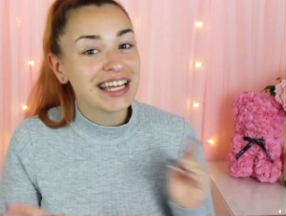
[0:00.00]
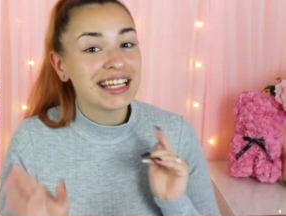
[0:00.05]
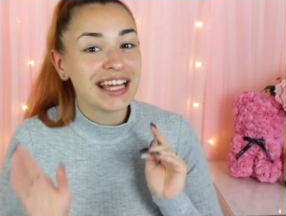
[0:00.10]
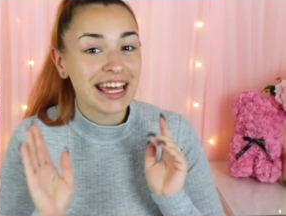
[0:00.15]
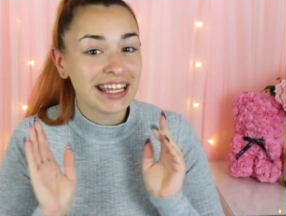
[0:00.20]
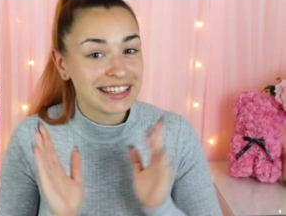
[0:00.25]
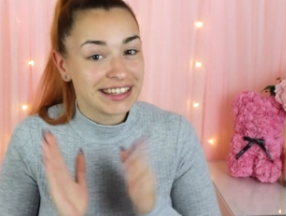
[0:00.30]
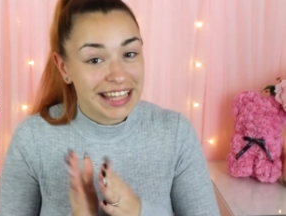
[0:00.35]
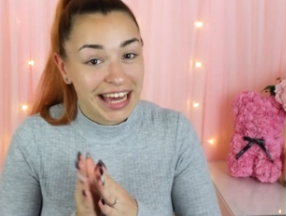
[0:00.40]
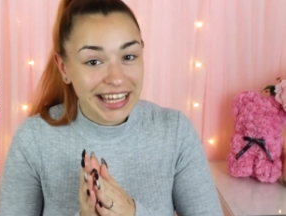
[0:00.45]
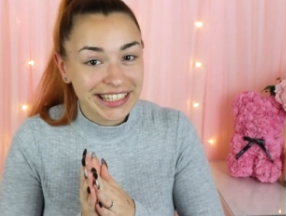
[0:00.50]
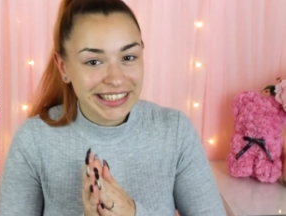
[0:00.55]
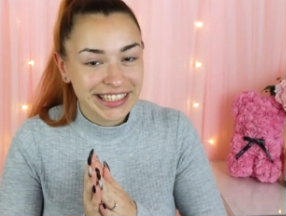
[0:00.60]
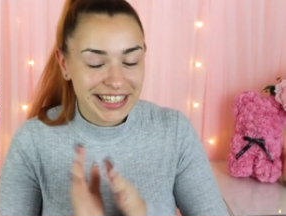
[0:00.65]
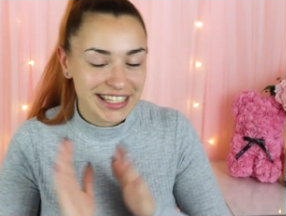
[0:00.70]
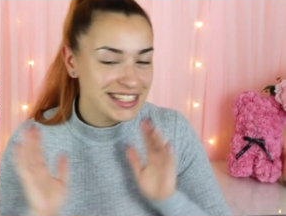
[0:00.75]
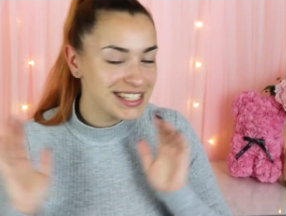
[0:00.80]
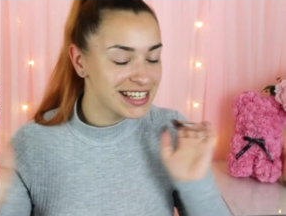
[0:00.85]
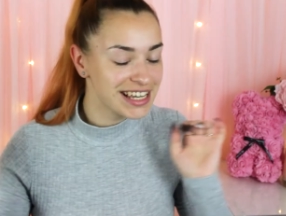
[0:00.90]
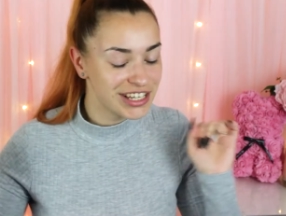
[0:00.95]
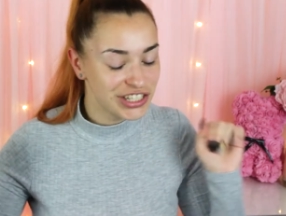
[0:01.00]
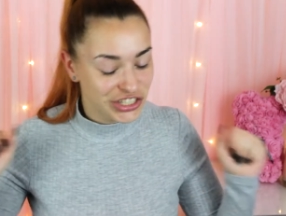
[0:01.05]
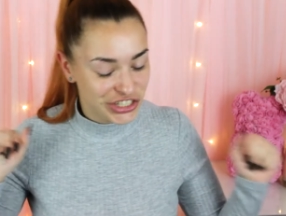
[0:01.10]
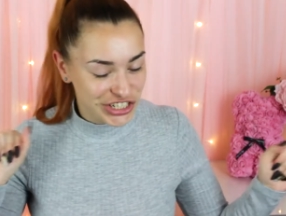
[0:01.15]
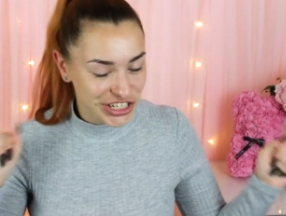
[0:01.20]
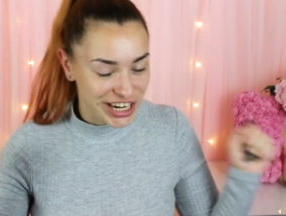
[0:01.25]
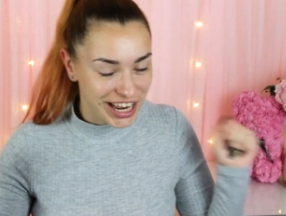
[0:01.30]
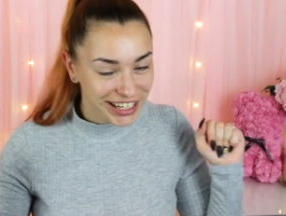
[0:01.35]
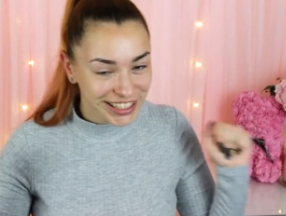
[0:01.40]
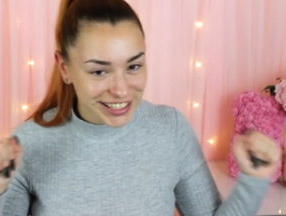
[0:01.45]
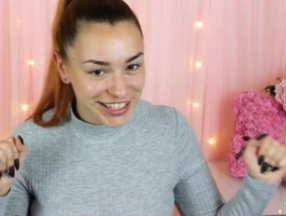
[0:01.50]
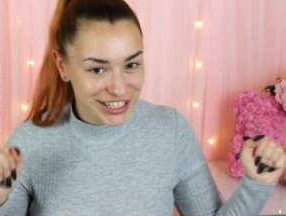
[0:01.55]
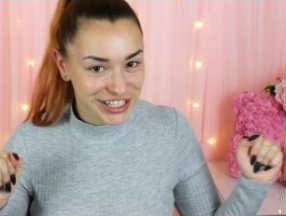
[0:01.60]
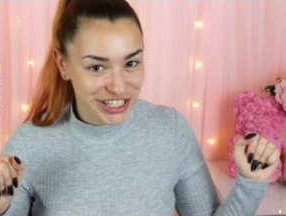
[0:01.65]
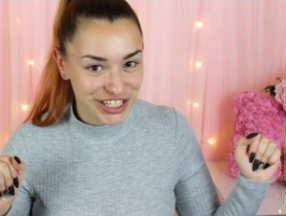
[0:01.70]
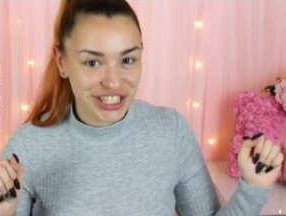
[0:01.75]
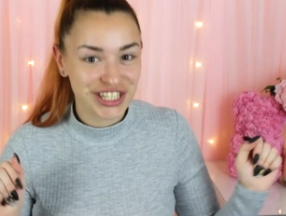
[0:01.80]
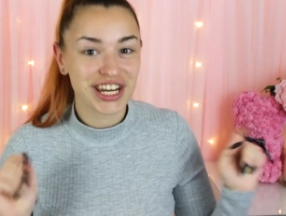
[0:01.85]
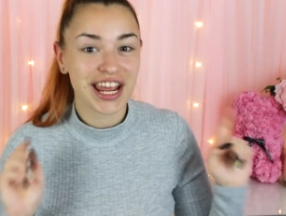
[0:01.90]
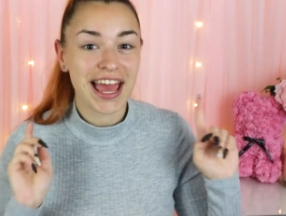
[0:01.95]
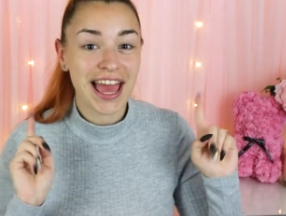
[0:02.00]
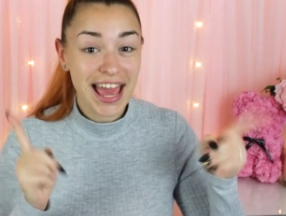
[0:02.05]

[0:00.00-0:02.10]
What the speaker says: and that is a challenge.